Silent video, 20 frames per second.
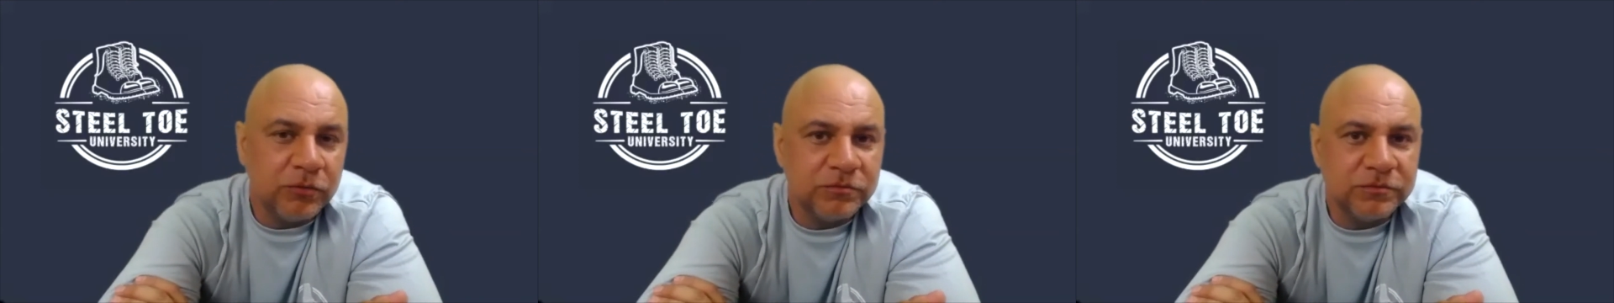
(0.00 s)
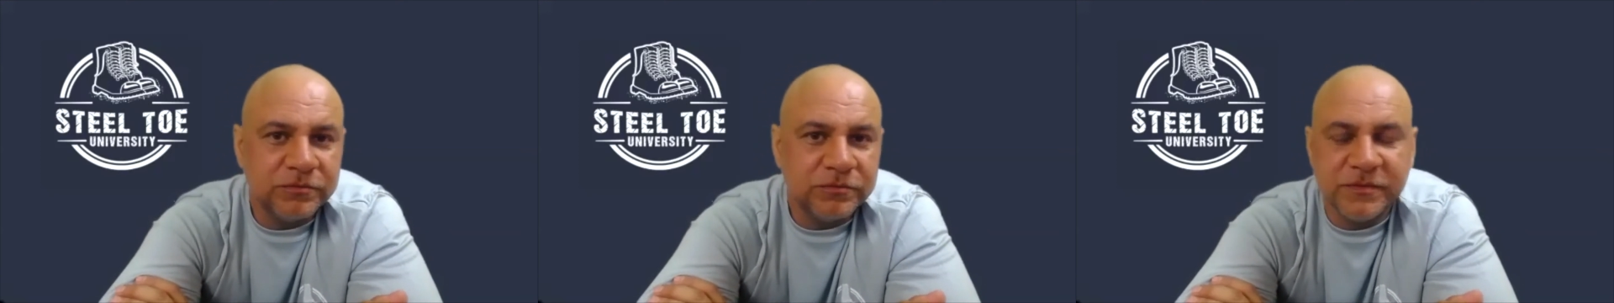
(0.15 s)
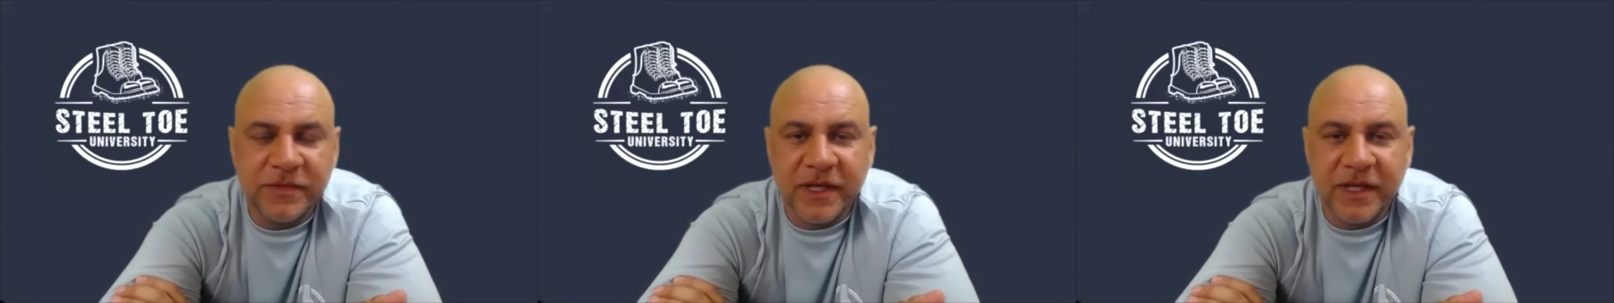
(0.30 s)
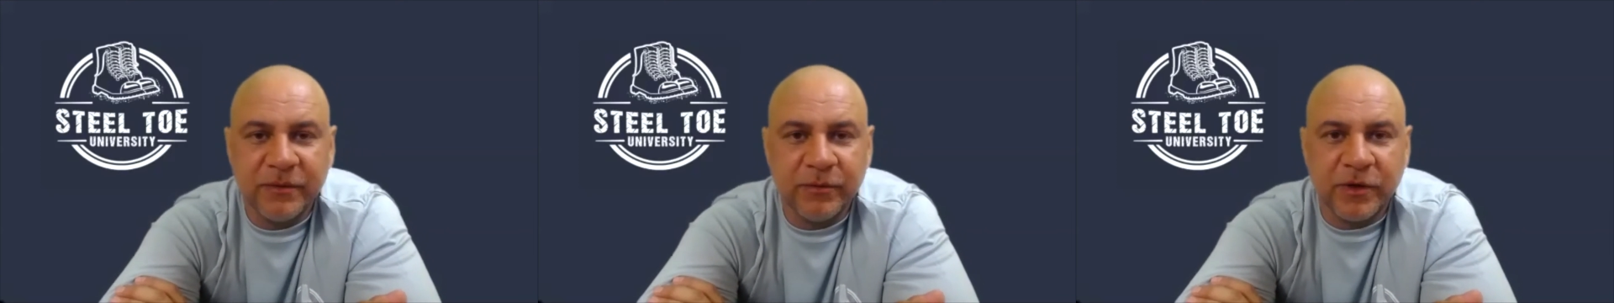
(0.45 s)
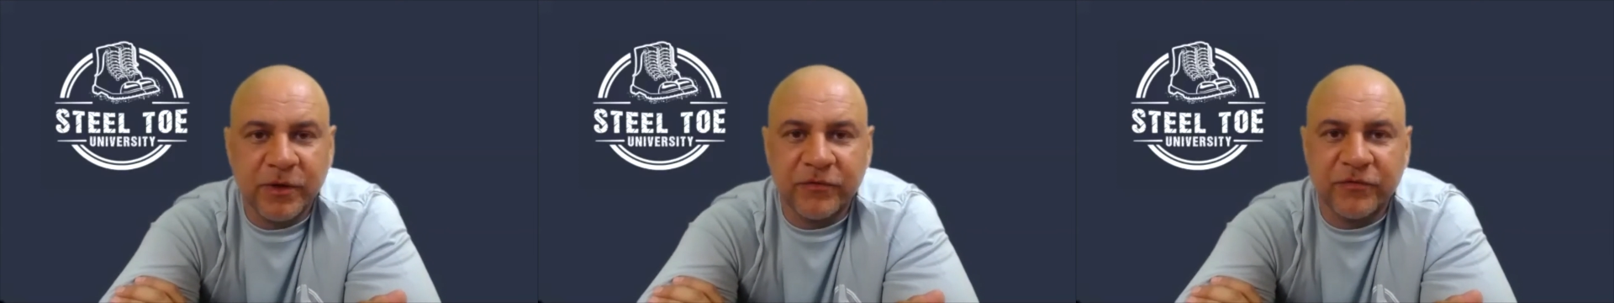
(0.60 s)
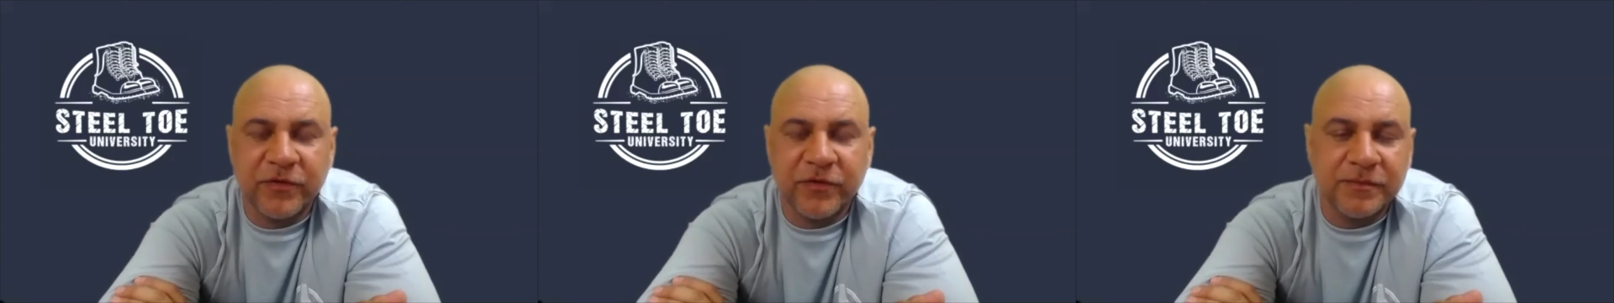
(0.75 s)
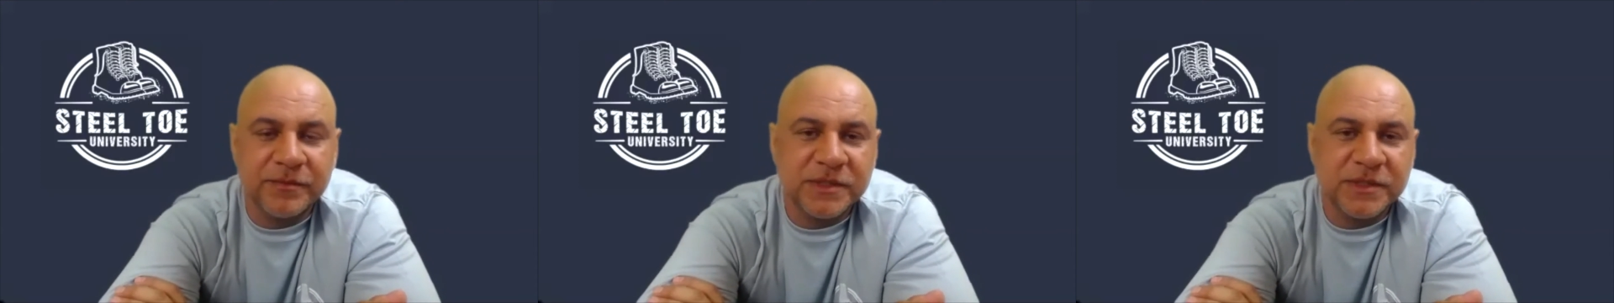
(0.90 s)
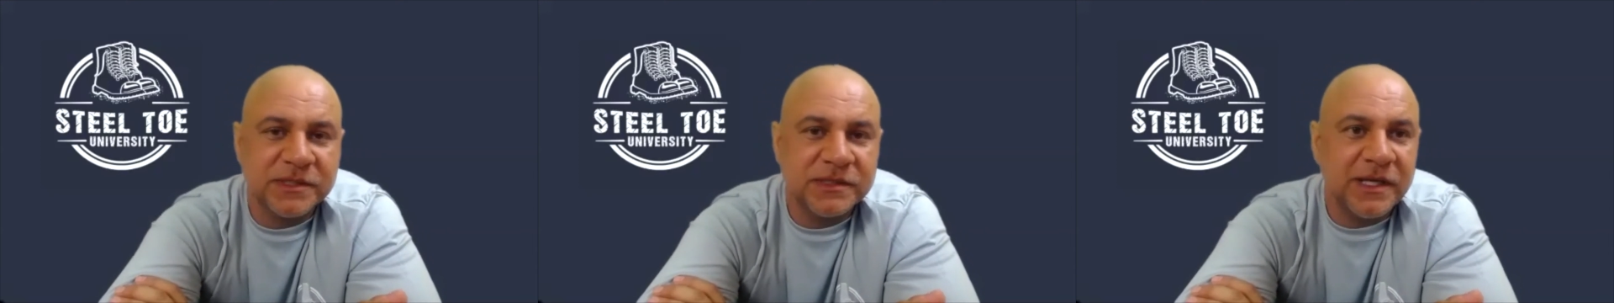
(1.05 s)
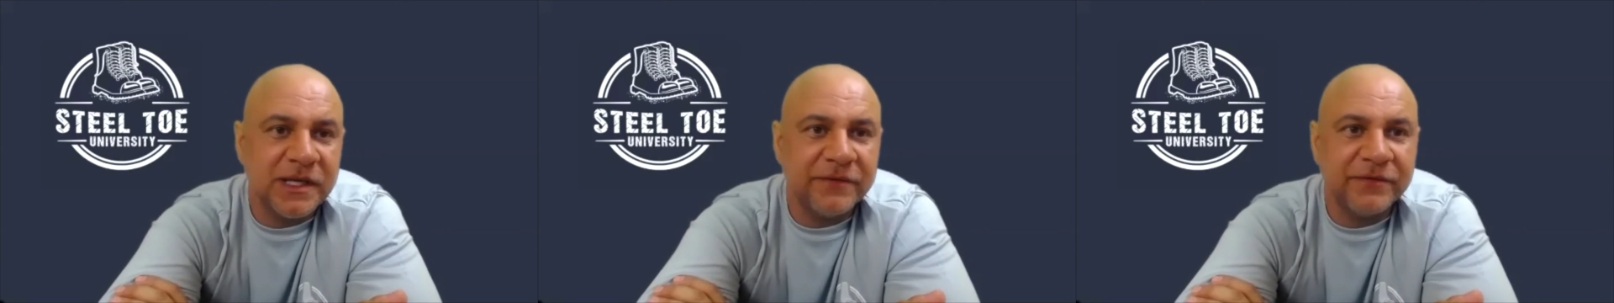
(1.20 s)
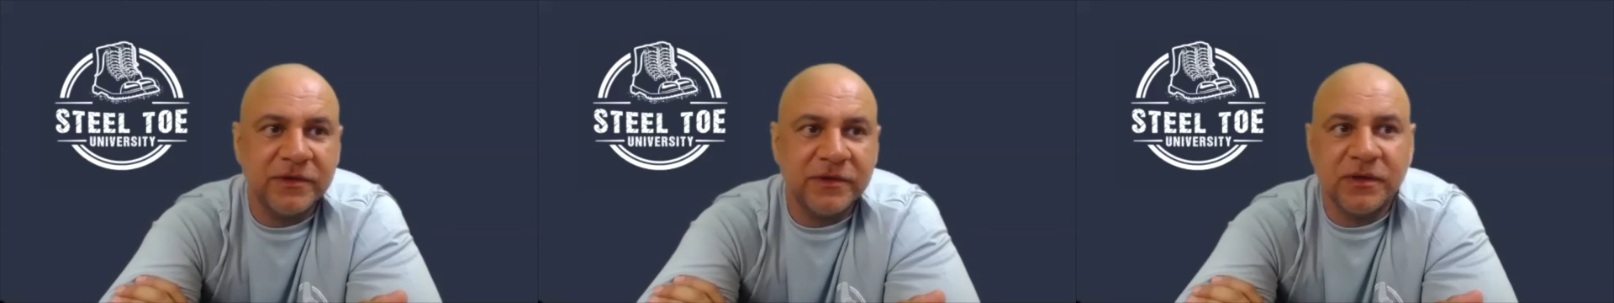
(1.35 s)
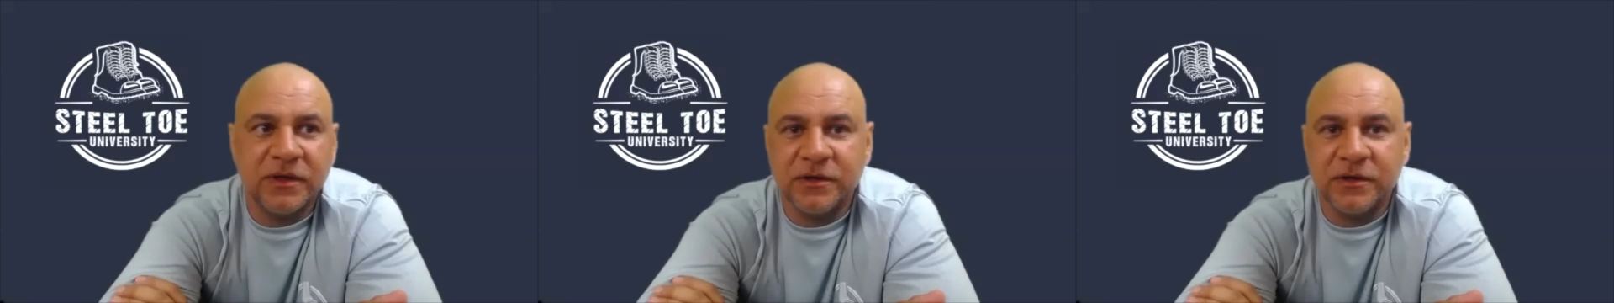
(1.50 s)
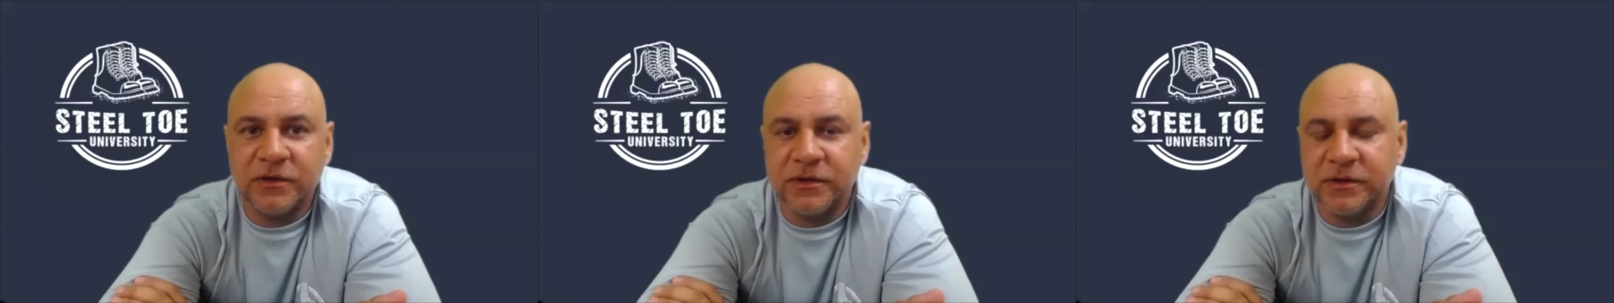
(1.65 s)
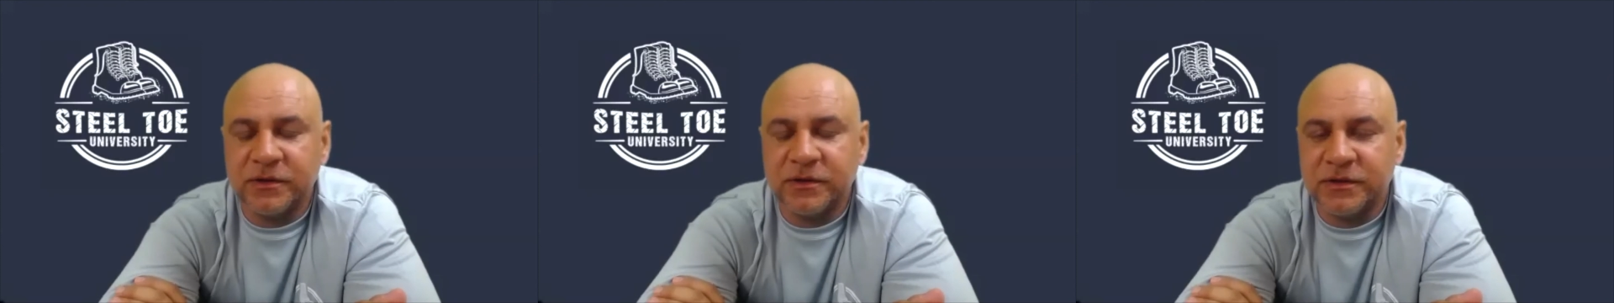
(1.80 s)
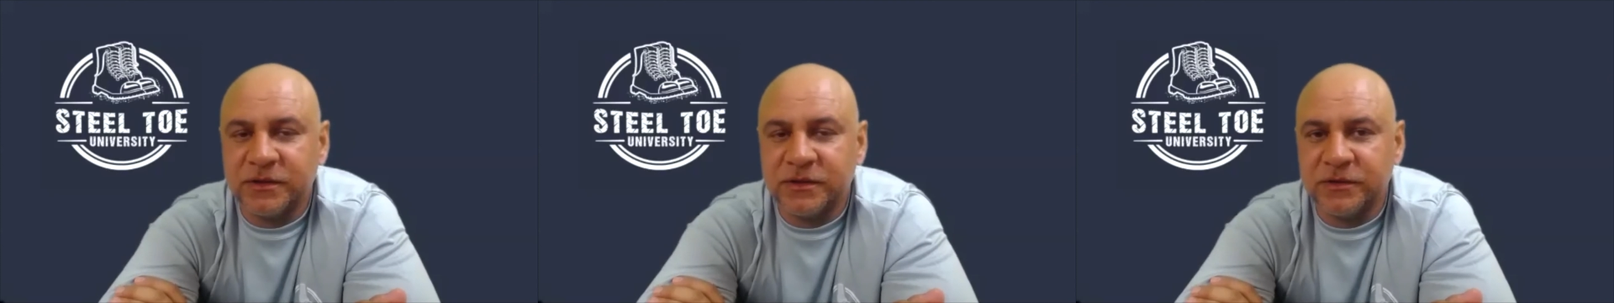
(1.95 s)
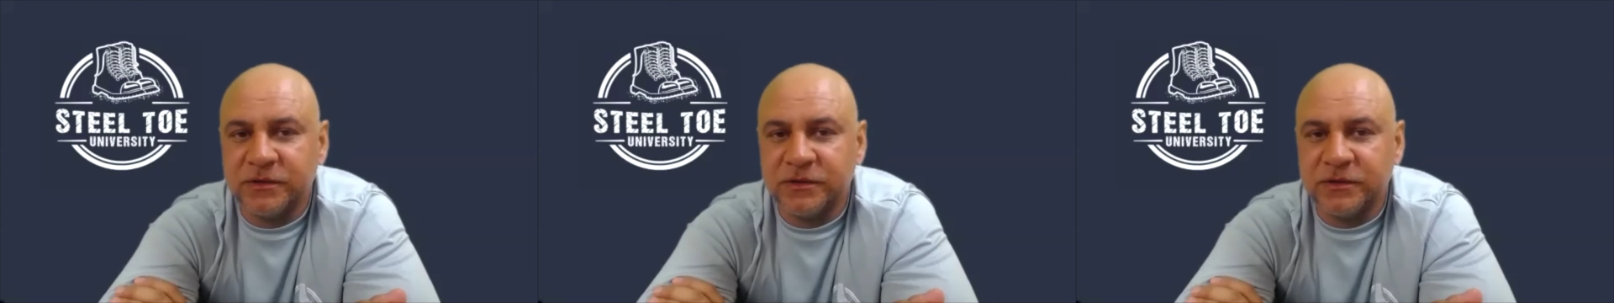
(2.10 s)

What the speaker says: anywhere from 700 to